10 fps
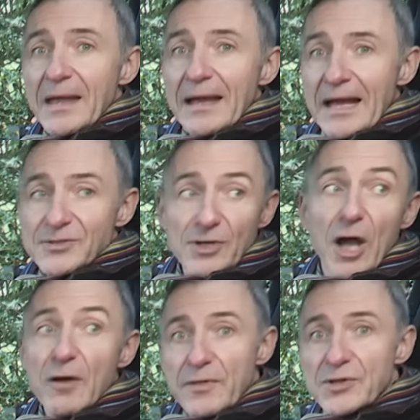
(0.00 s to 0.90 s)
and your
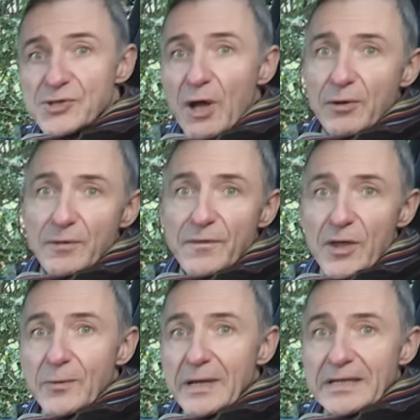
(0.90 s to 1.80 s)
over-the-shoulder
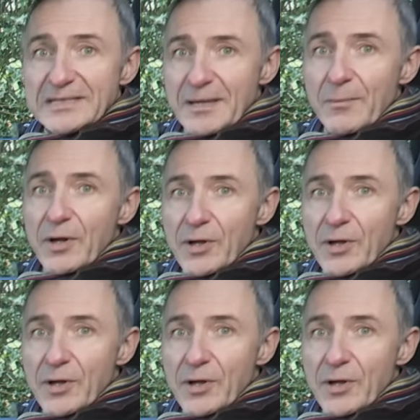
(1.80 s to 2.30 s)
view is somewhat